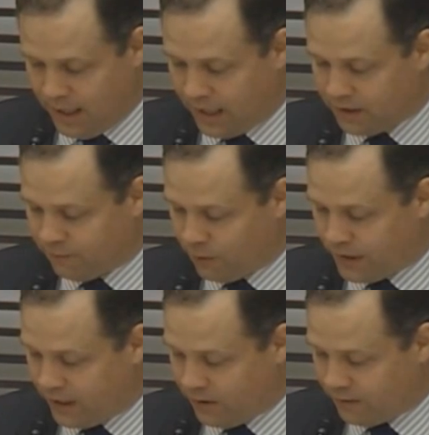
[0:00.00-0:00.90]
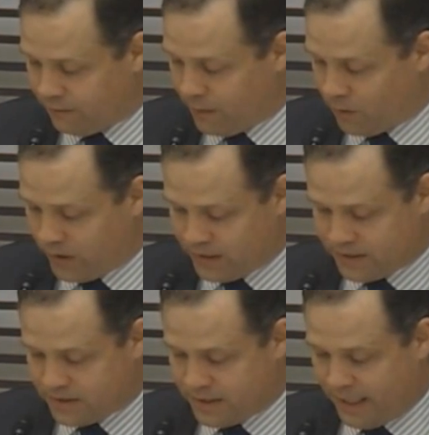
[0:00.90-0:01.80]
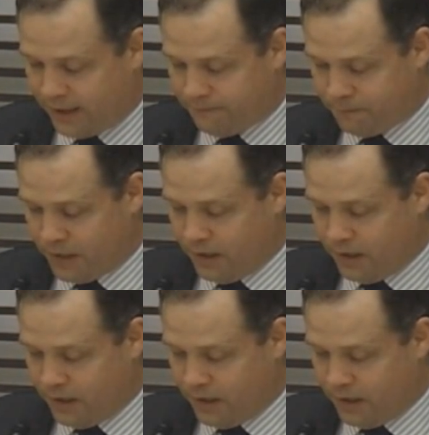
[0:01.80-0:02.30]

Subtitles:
I look forward to hearing from our witnesses today.